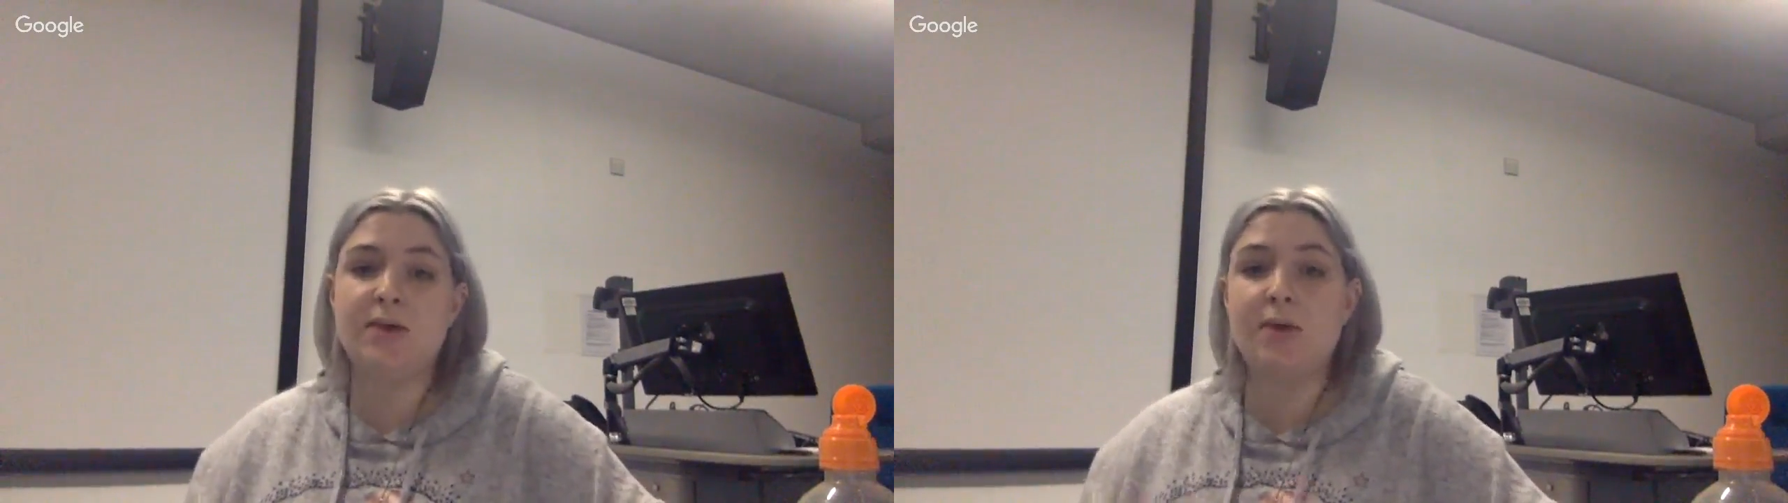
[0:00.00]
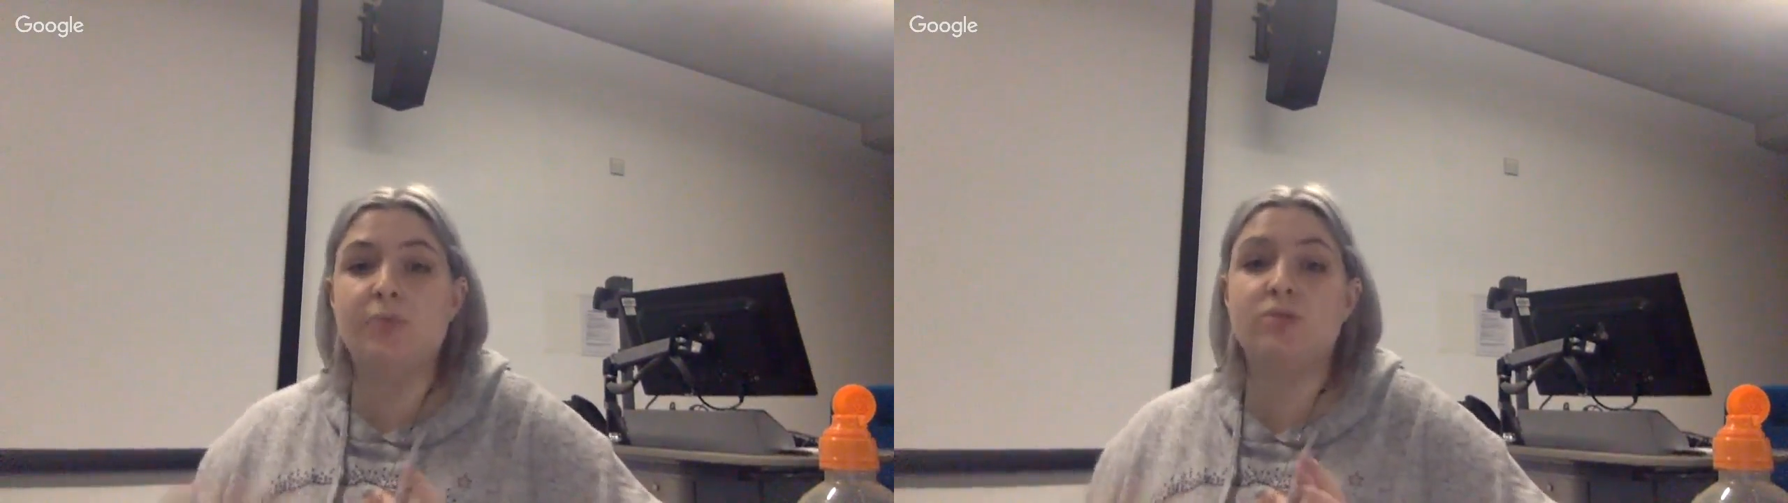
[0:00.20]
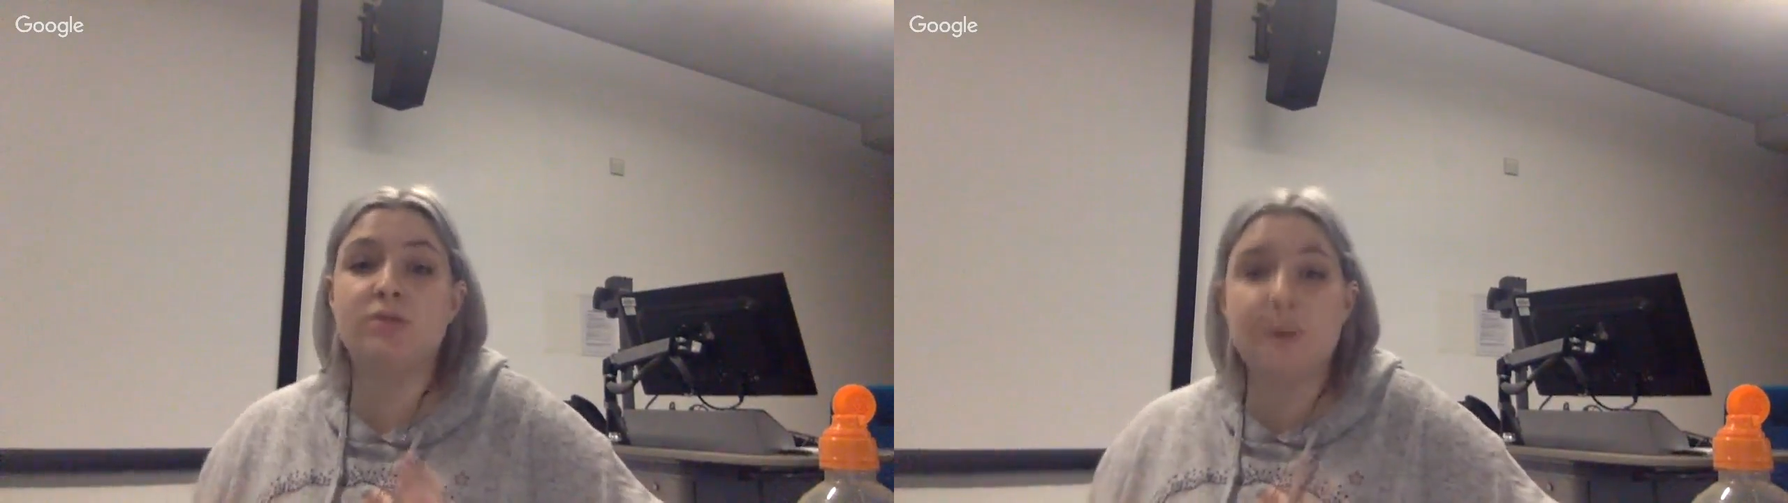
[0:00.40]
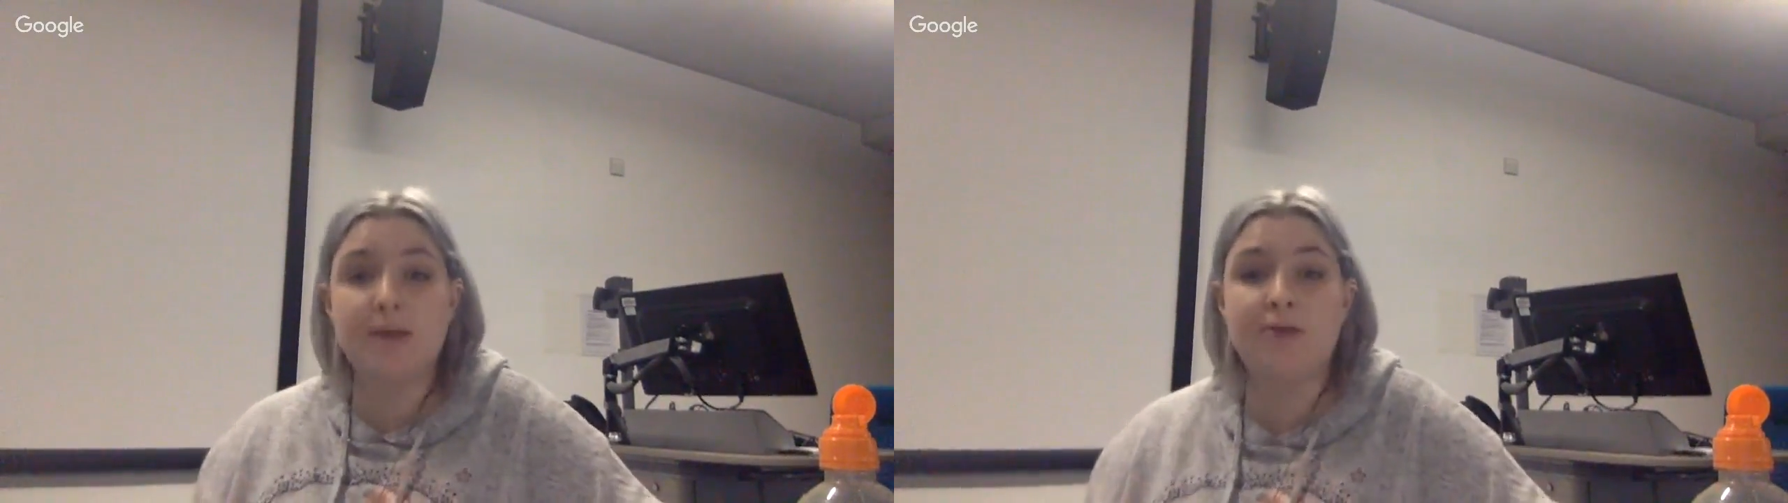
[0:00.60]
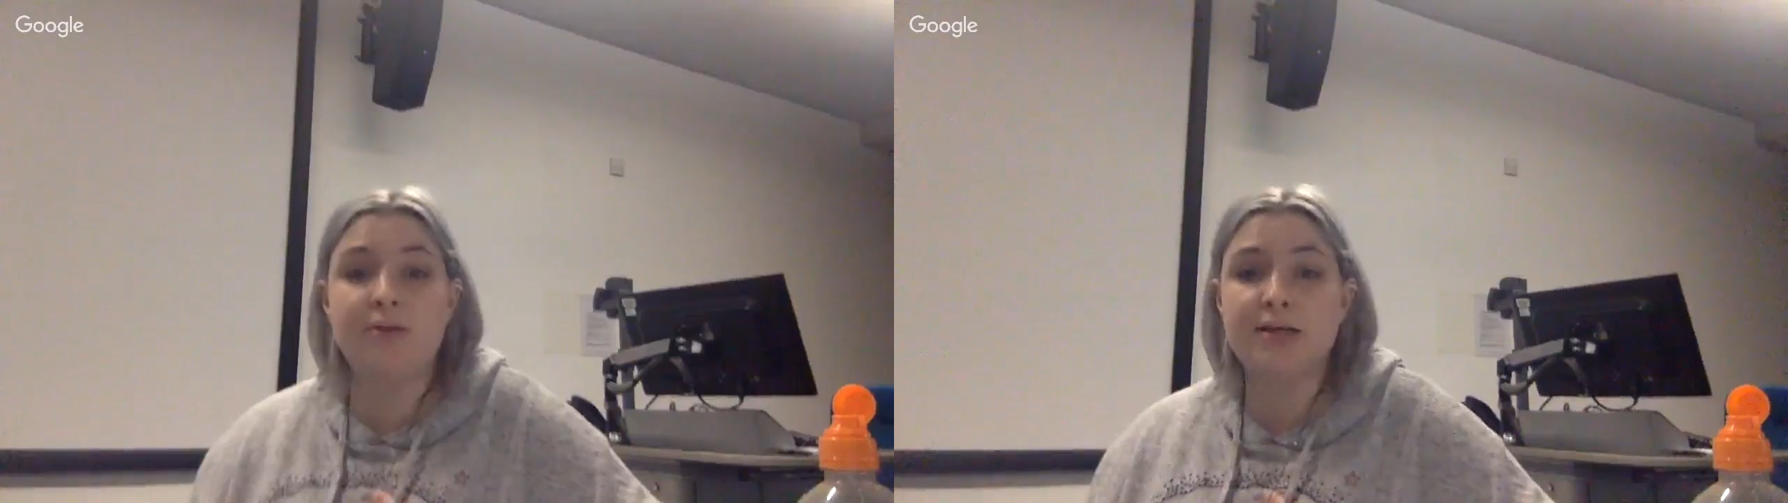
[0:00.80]
to be able to
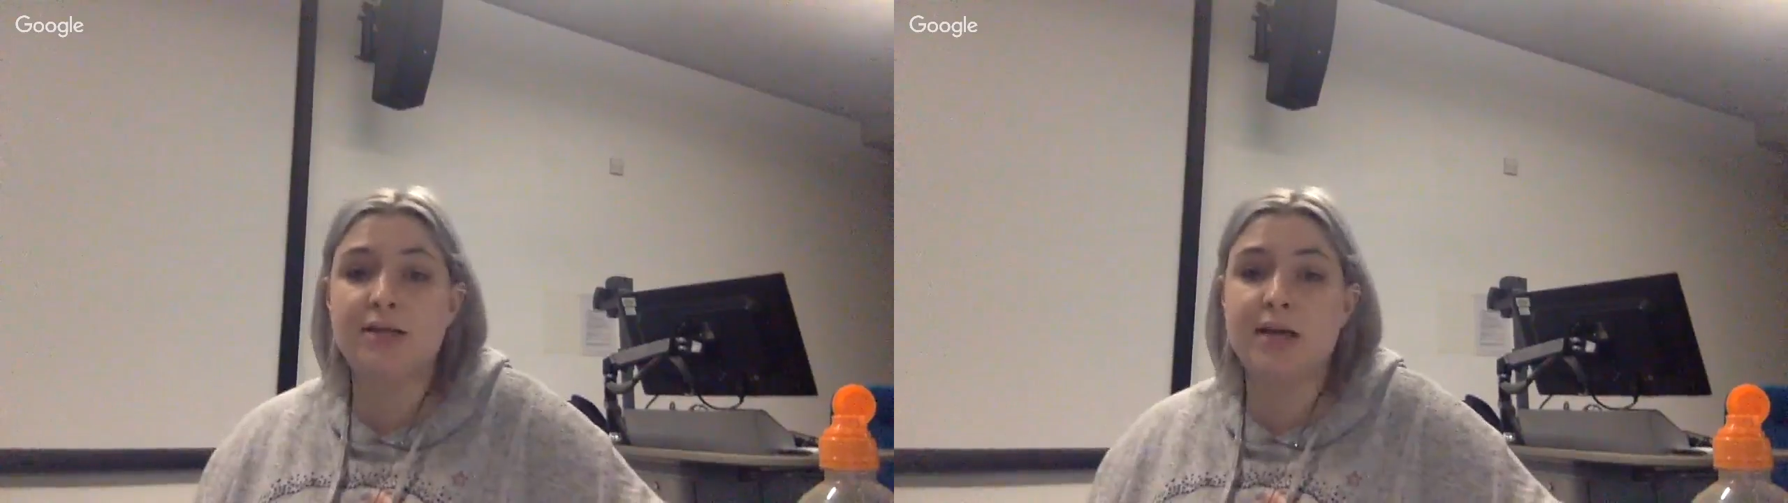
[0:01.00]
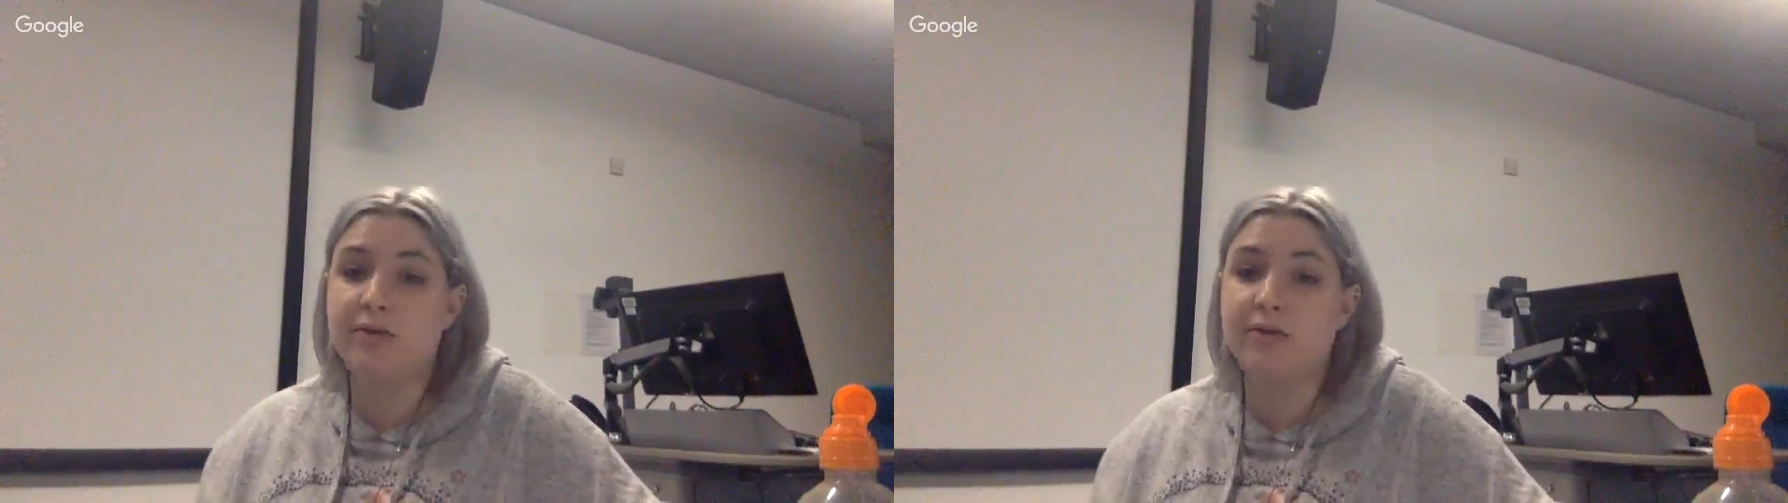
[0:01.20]
expand on this to